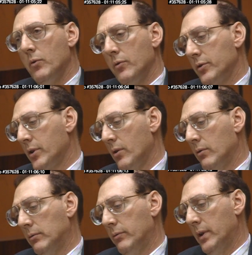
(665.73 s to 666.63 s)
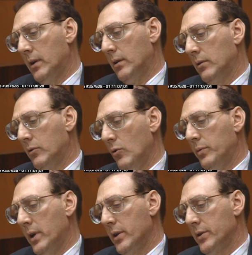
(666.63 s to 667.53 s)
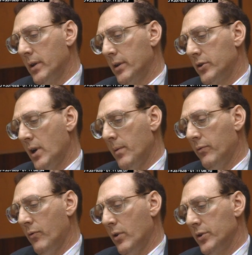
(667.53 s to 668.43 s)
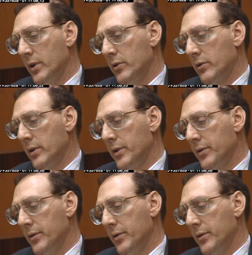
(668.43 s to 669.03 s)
So they're grouped as sharp force injuries.